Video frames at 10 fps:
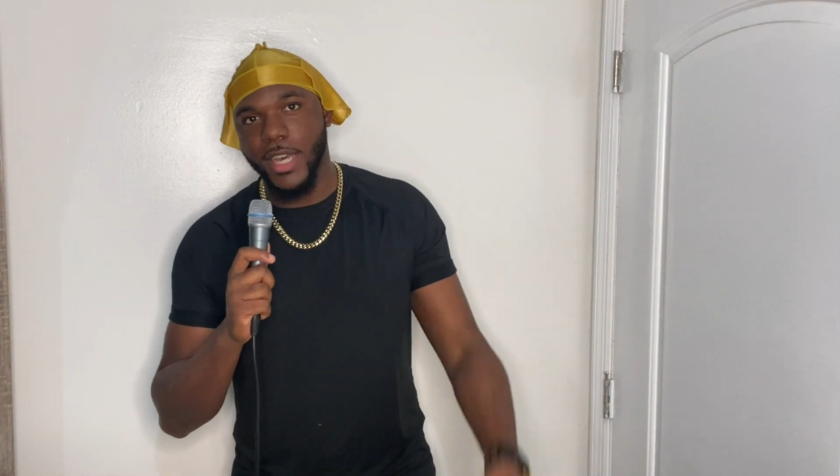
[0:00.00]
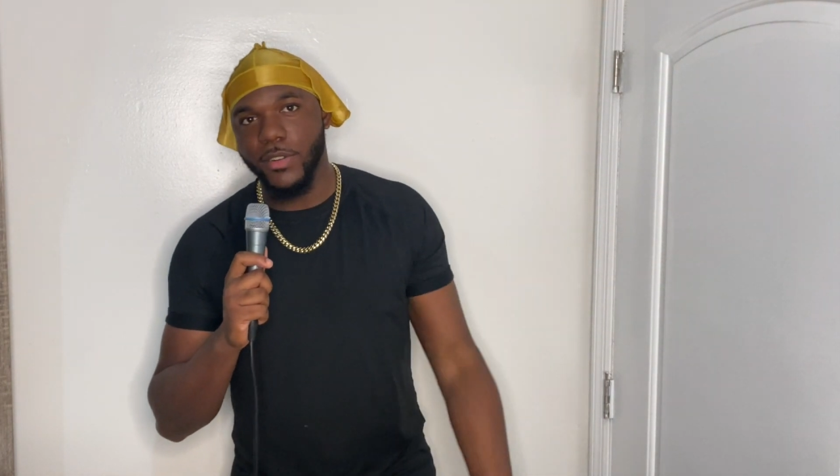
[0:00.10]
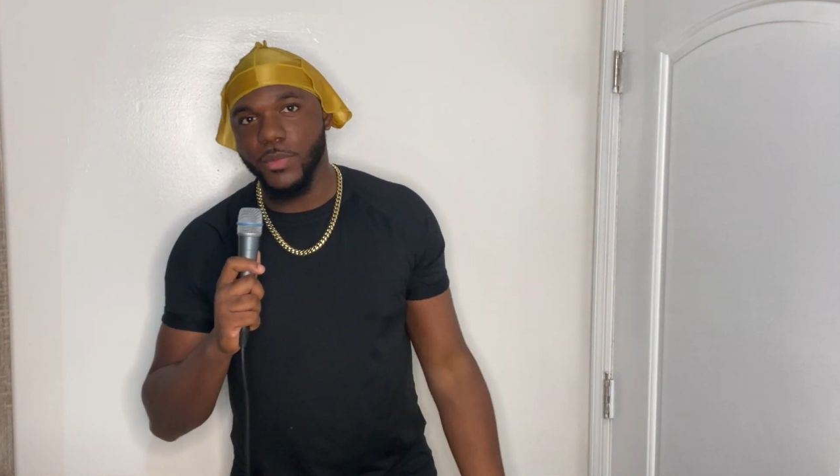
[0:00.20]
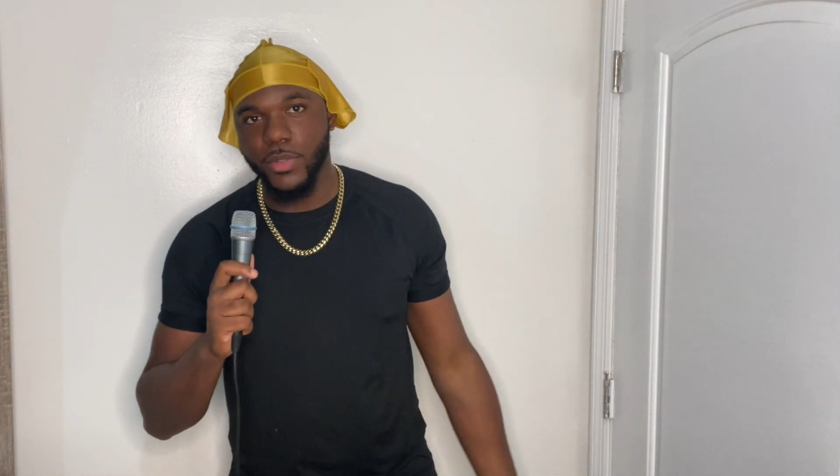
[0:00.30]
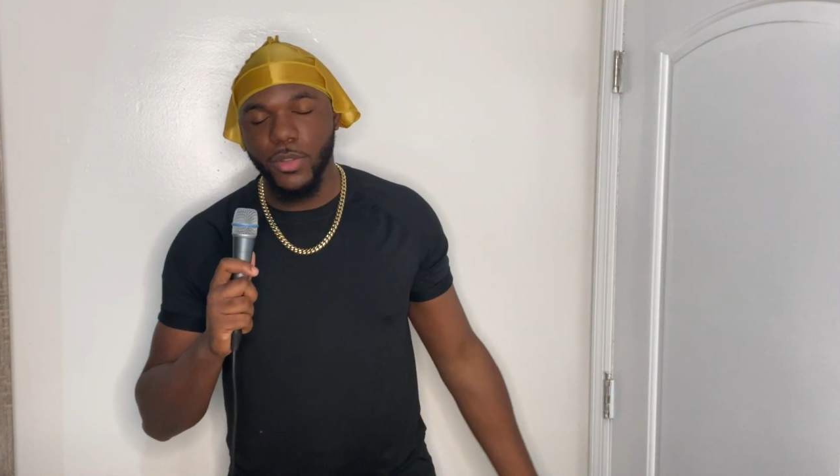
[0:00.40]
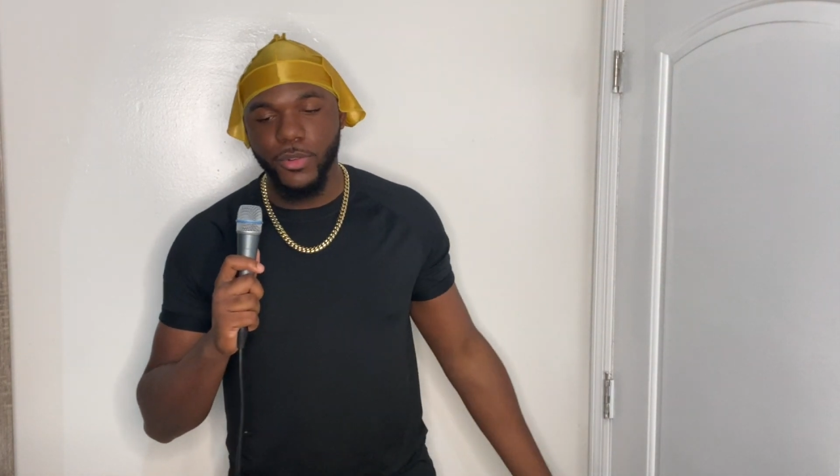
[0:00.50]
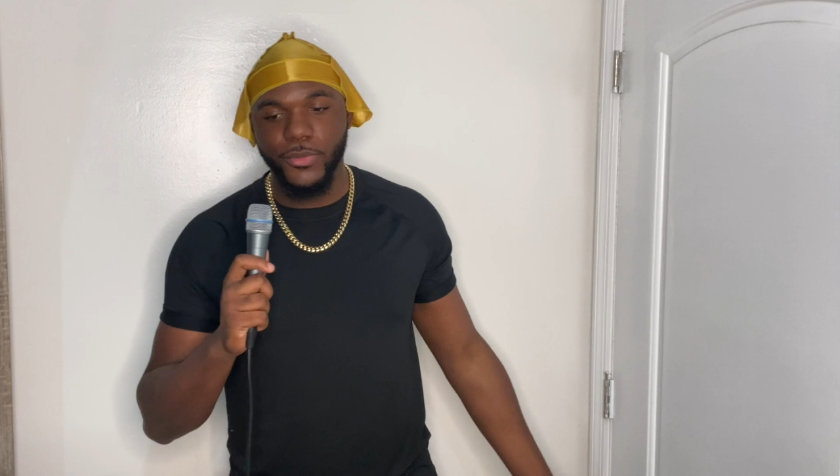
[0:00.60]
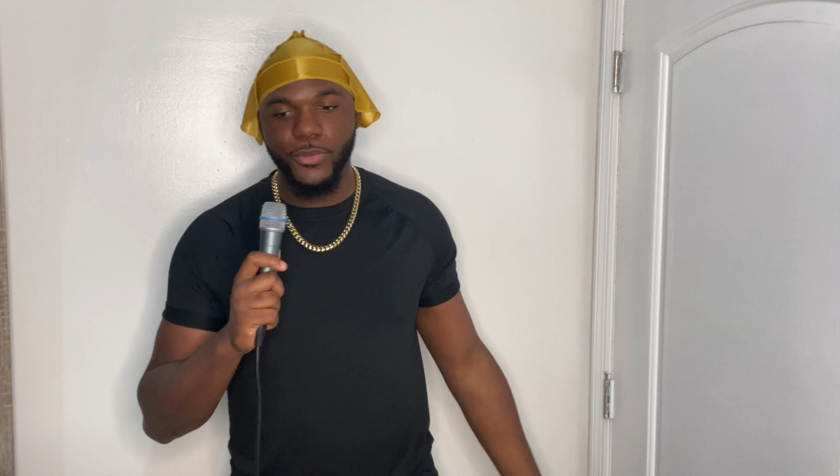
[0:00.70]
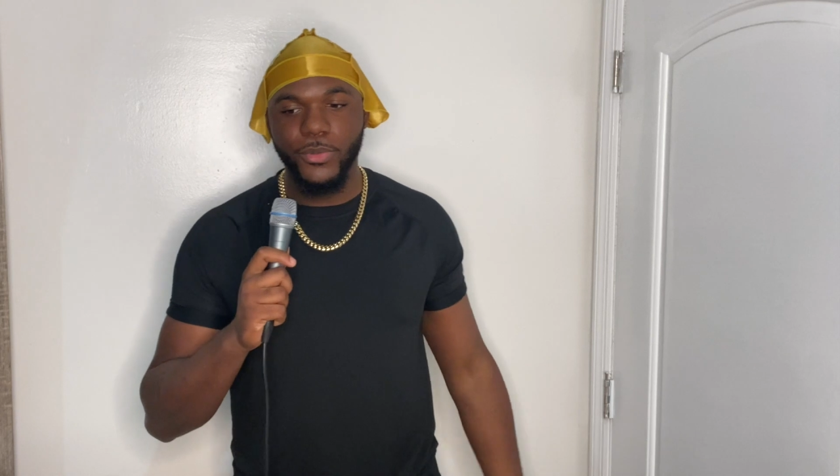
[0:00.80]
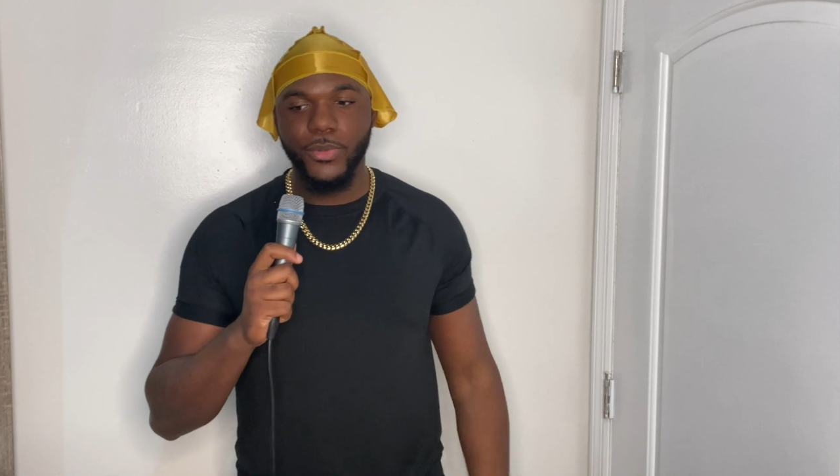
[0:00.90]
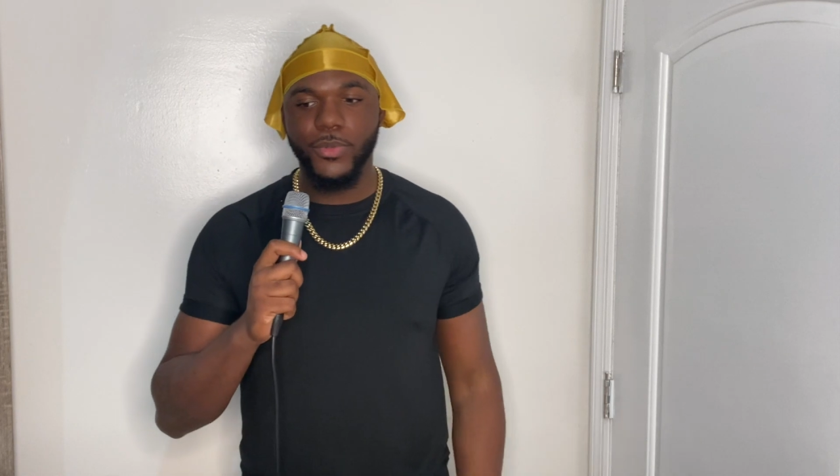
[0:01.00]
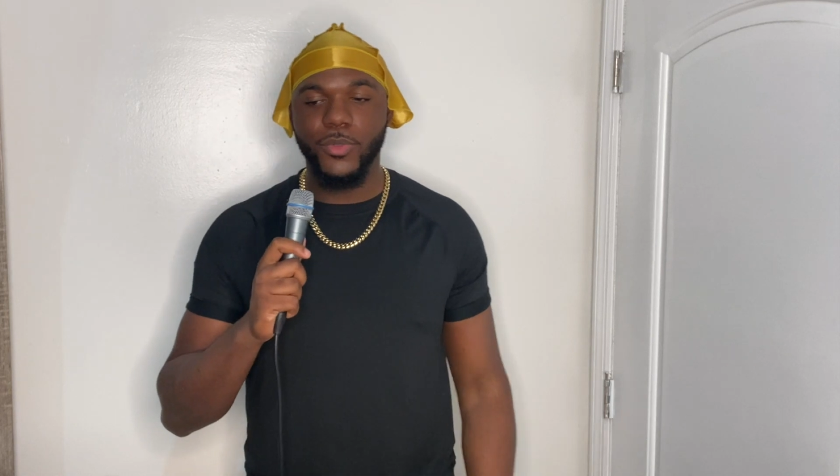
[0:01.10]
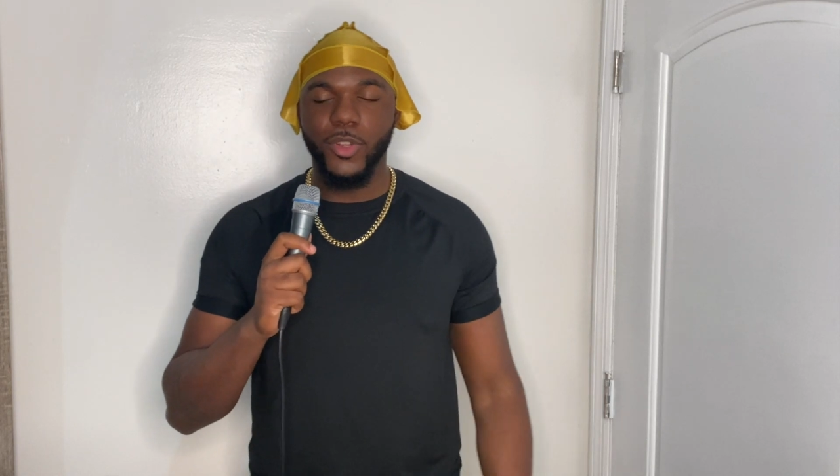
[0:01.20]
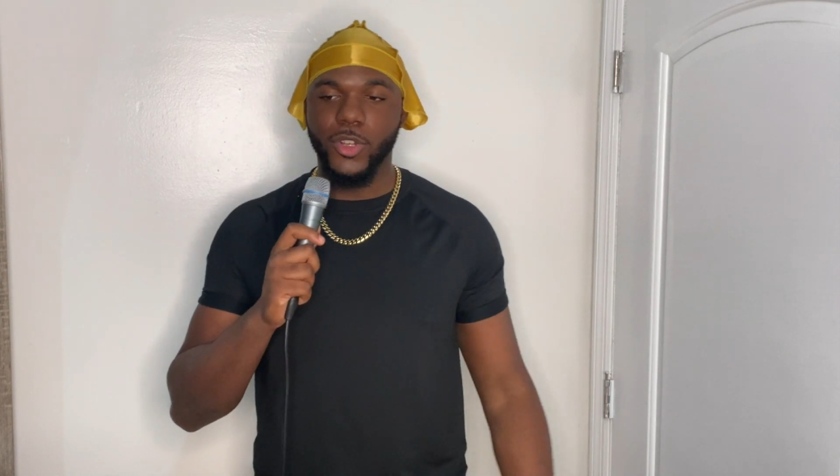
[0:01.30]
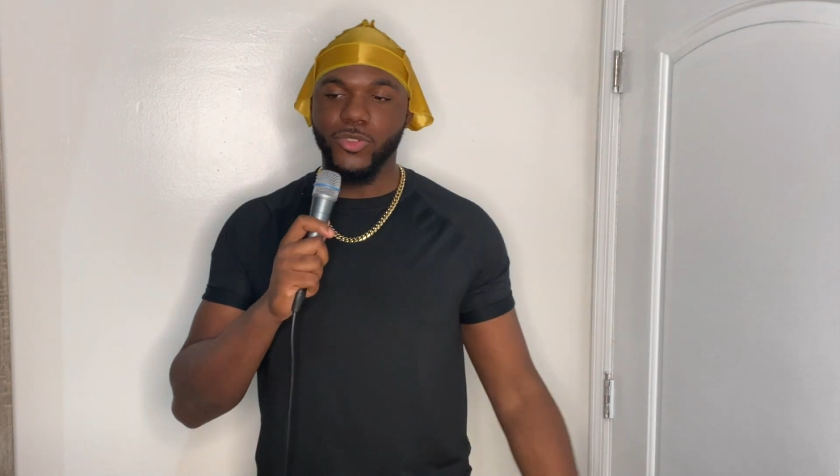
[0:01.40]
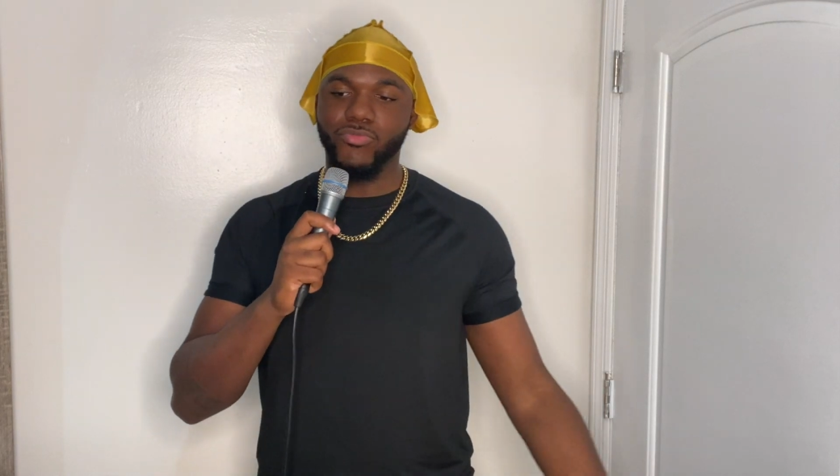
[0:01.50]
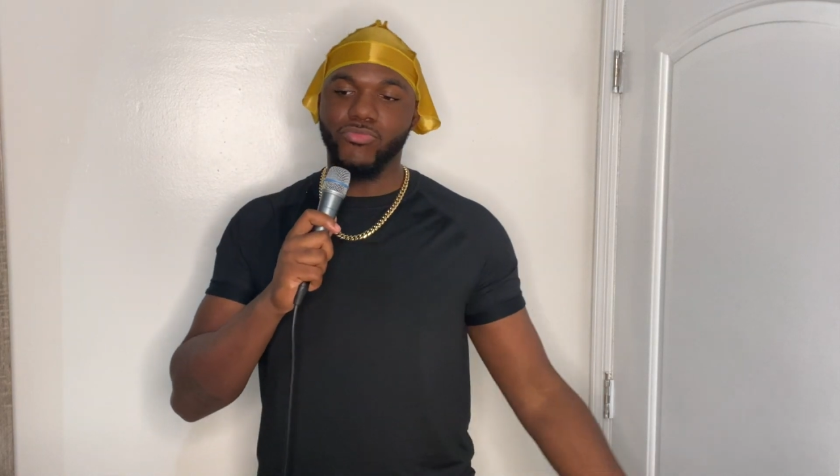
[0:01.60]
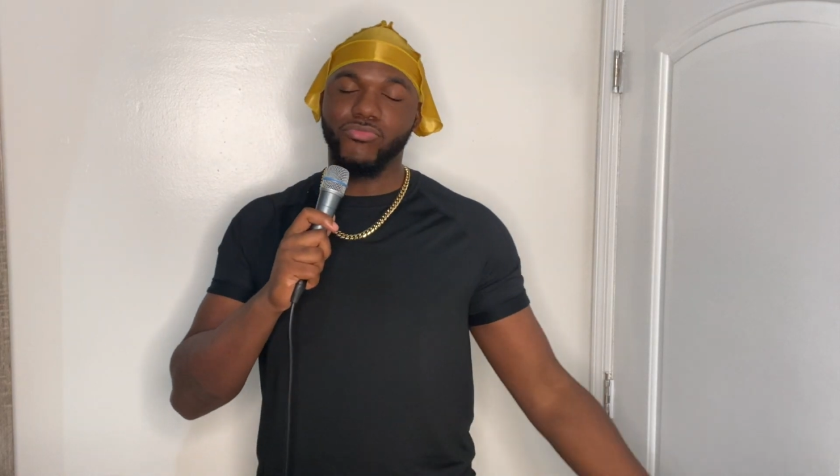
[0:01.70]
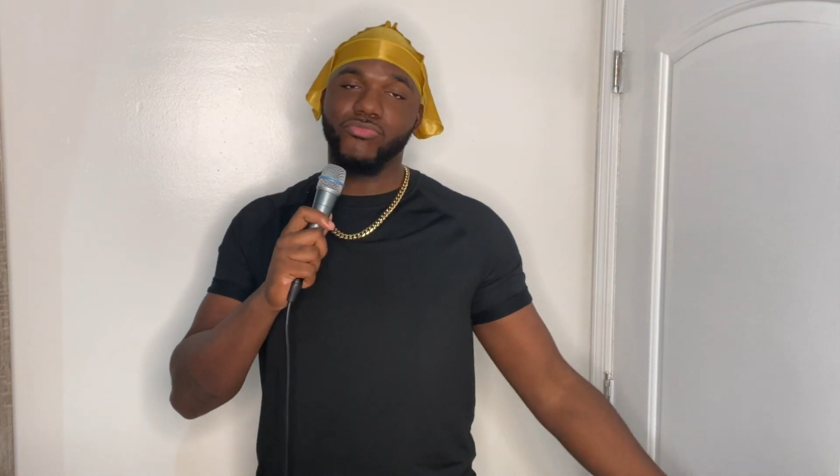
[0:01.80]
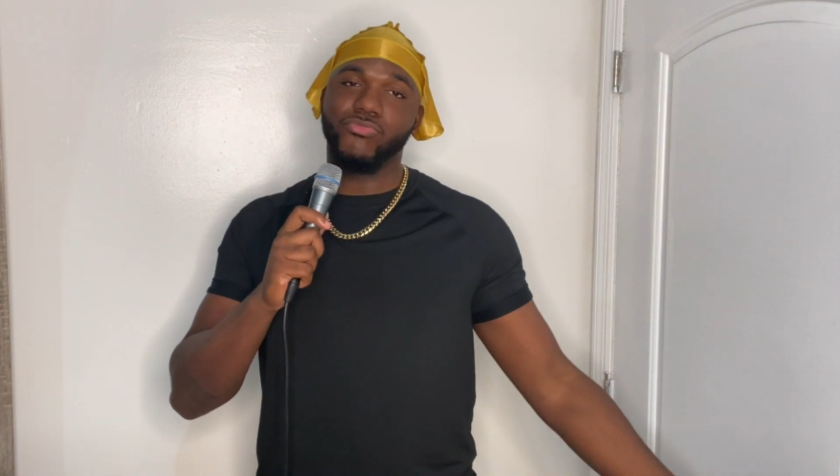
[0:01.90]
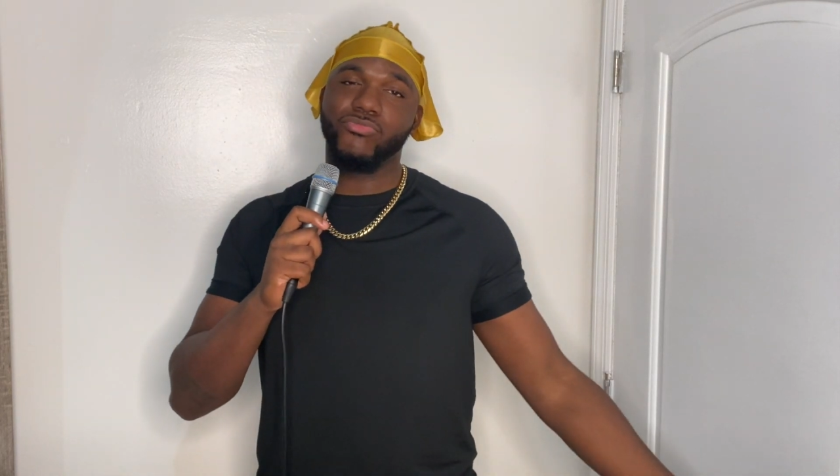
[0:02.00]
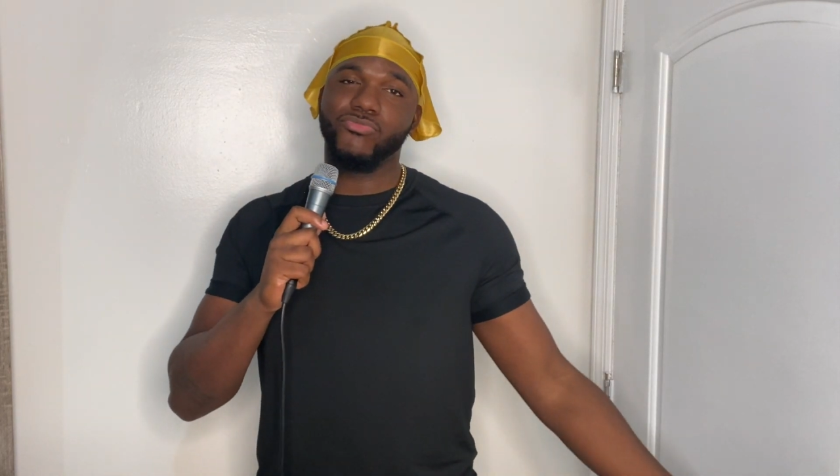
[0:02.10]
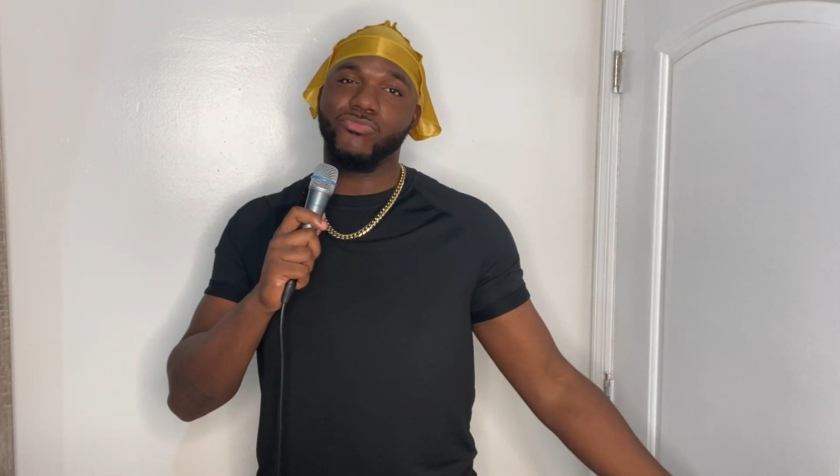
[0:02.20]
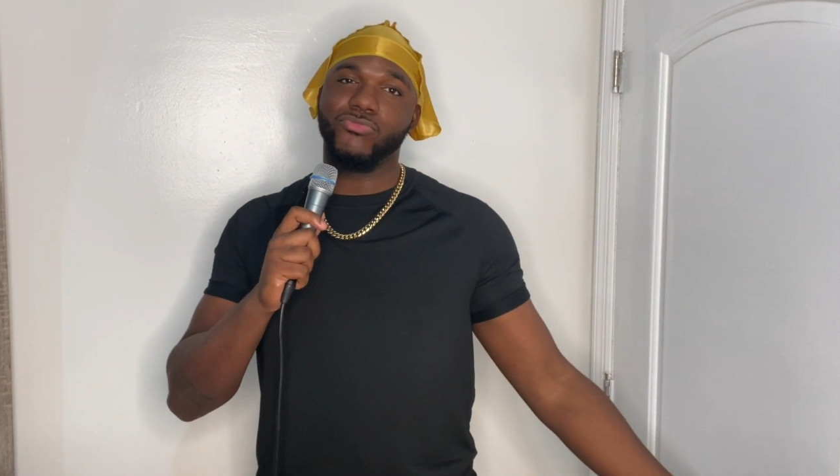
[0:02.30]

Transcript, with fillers: title below, um,